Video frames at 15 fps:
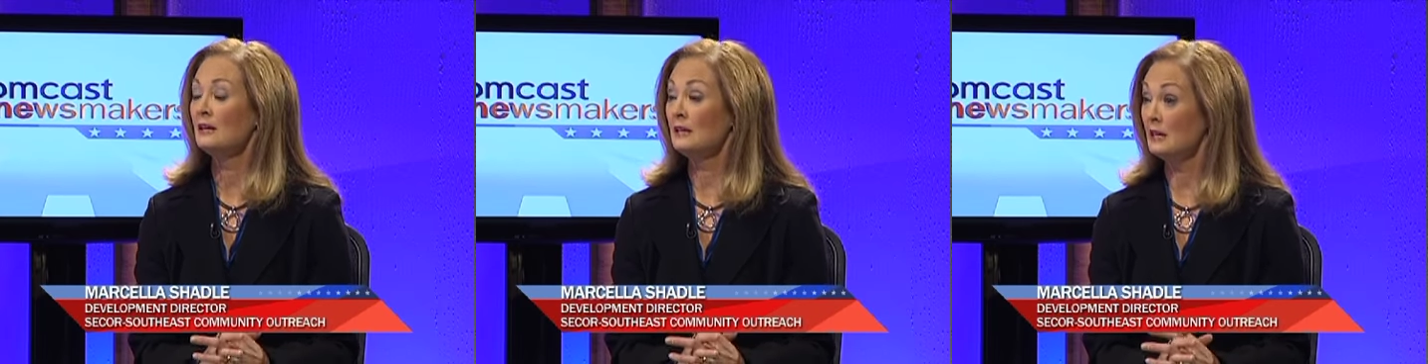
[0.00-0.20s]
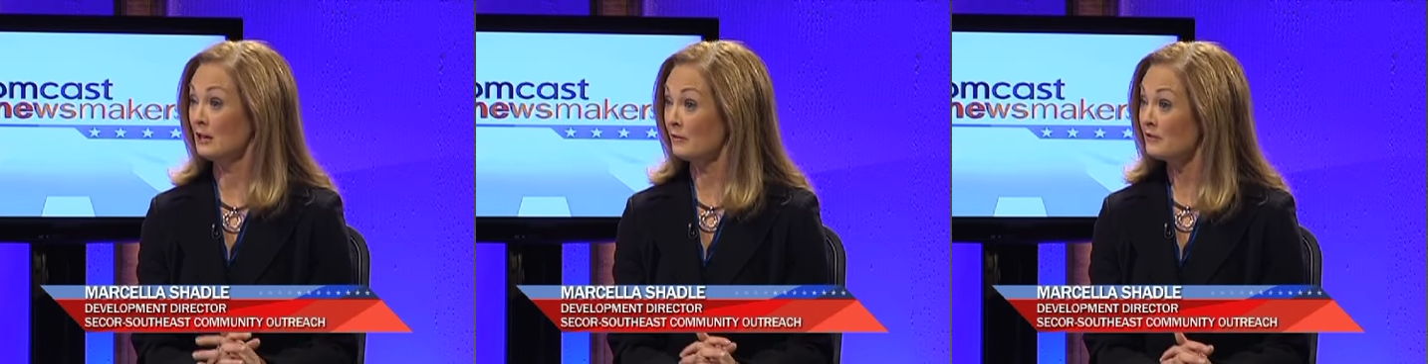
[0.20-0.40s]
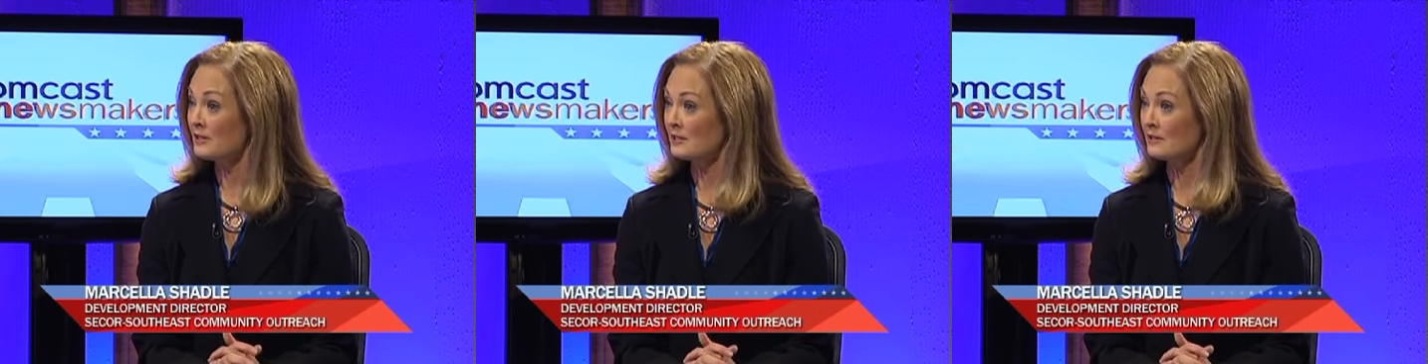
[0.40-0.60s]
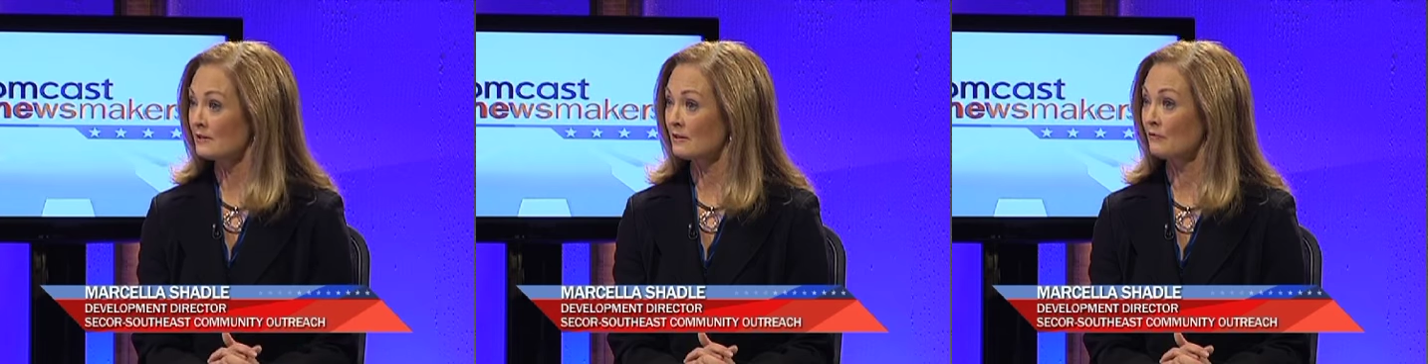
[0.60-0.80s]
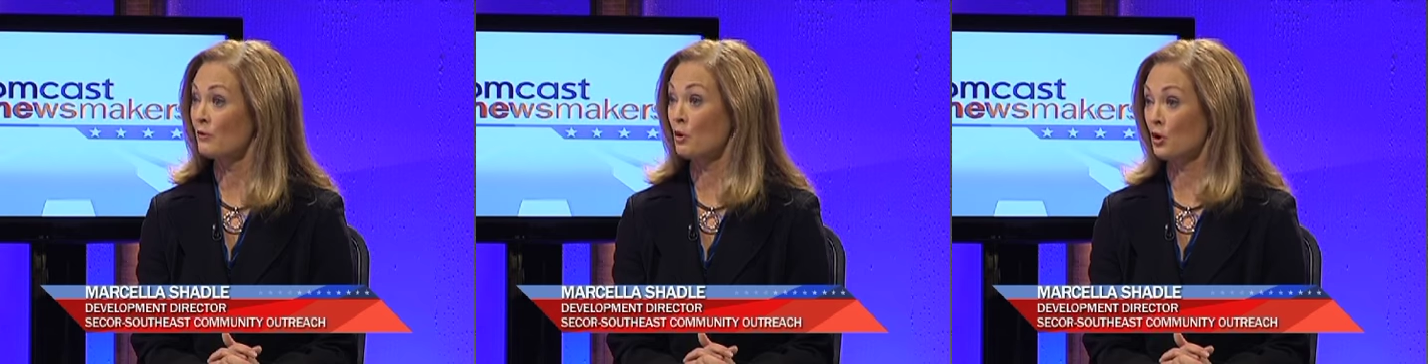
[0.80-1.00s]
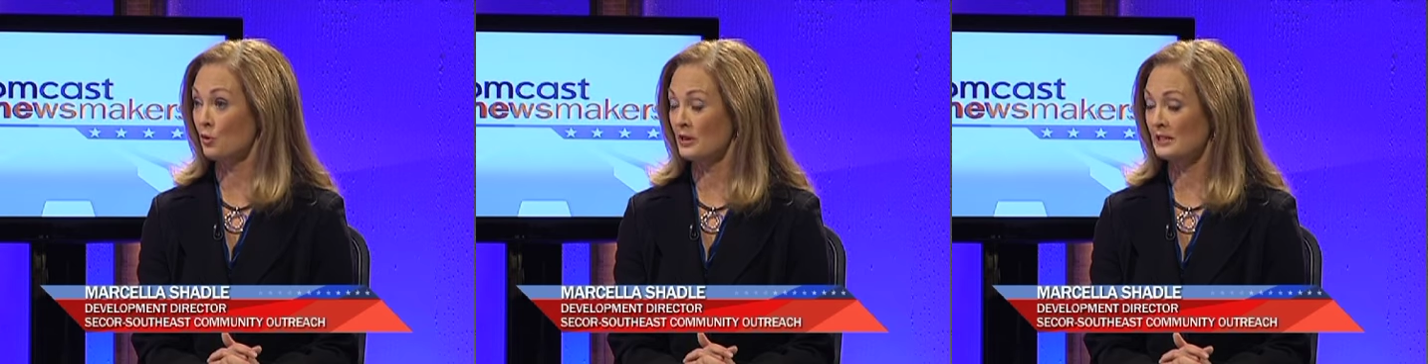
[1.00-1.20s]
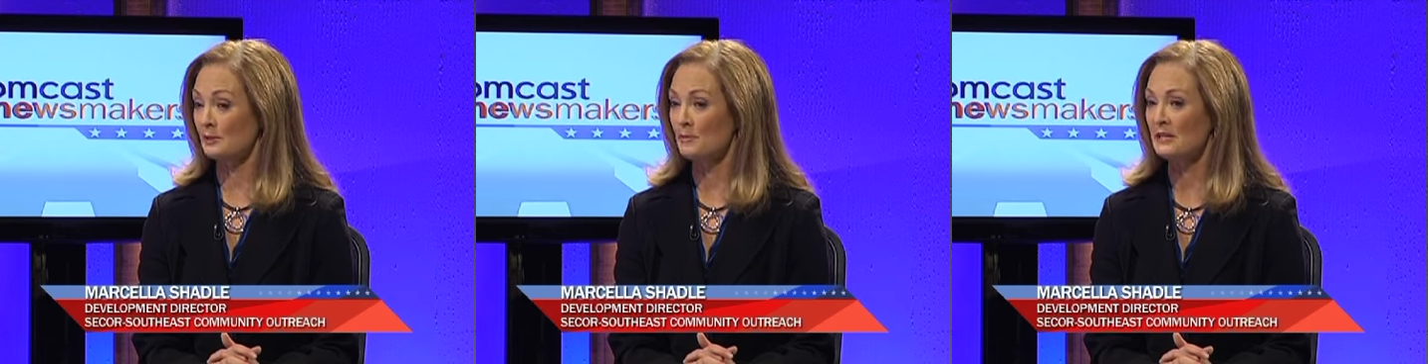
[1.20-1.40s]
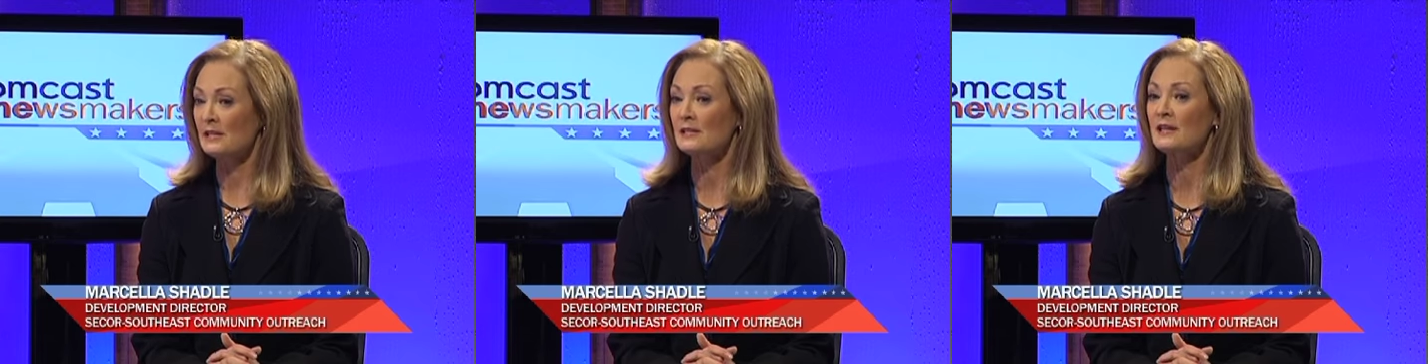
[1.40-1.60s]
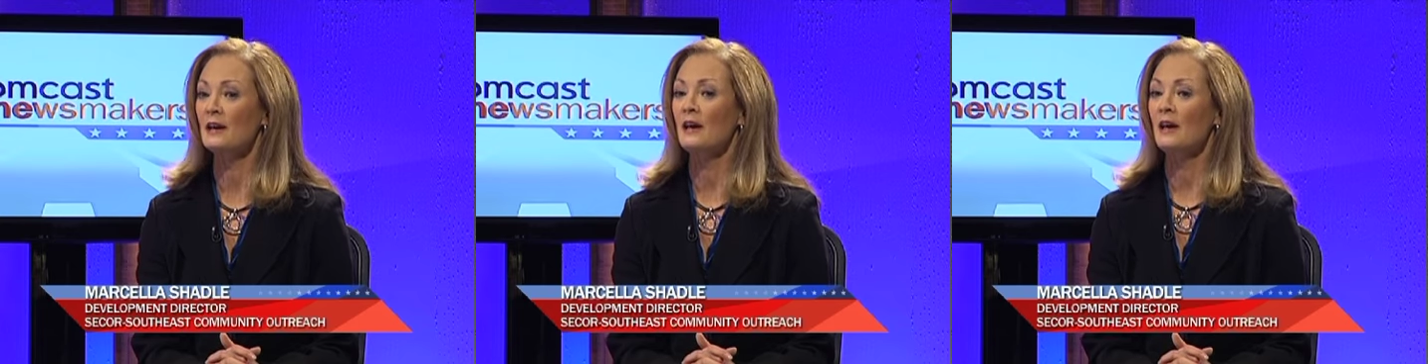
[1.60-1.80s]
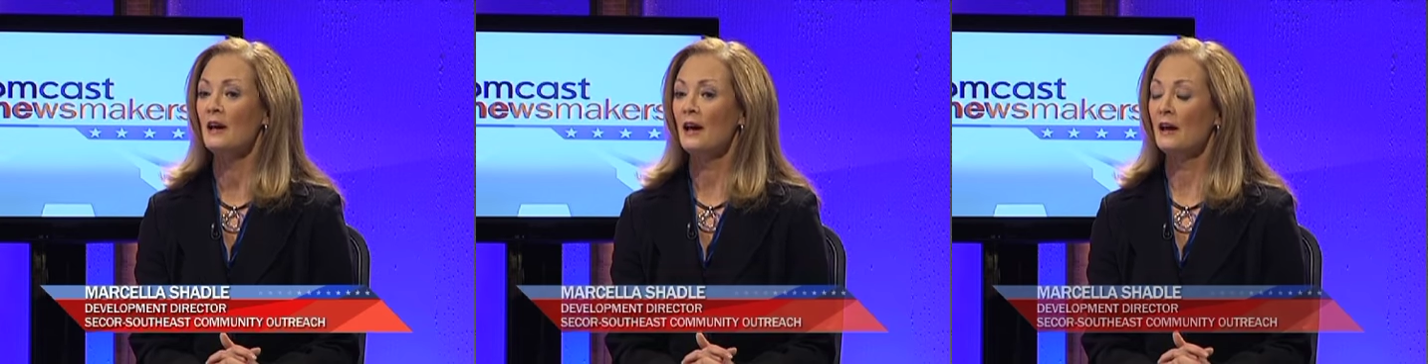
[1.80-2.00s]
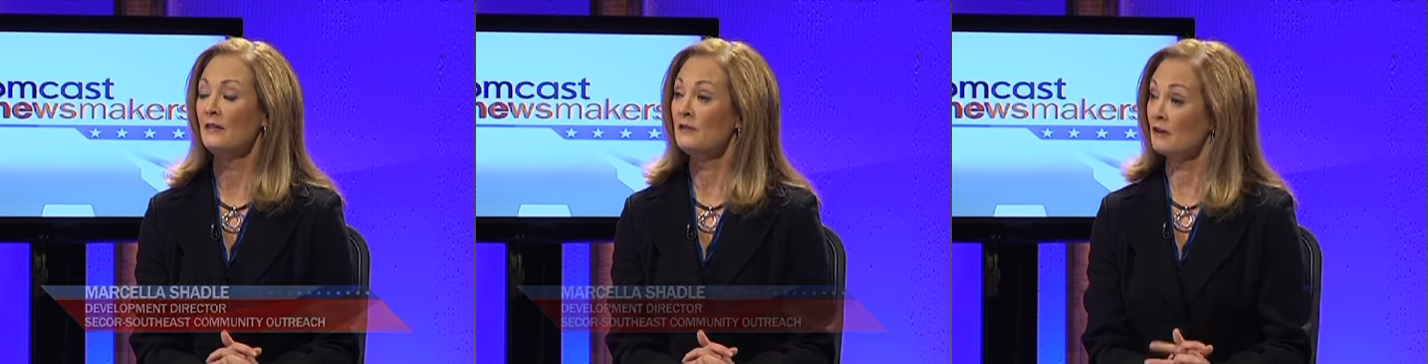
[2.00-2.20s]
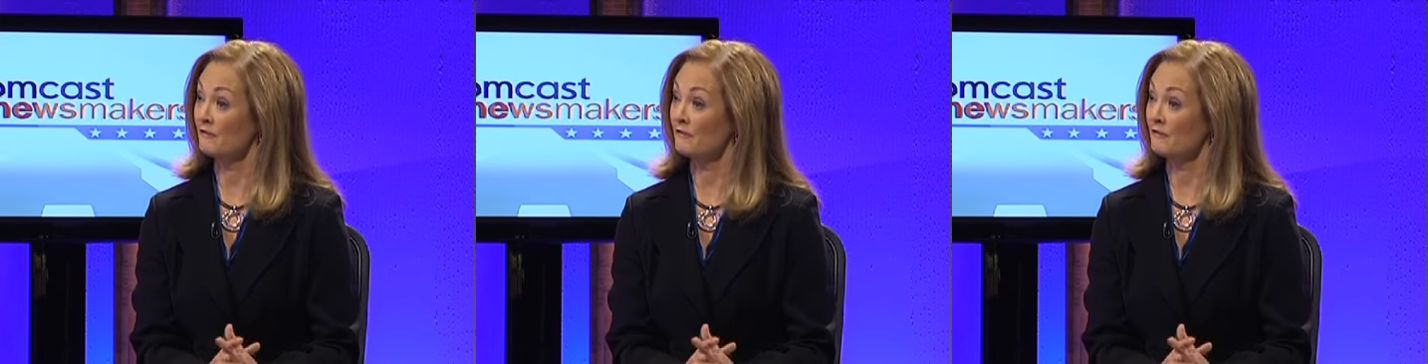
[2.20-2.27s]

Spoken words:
gifts for Christmas and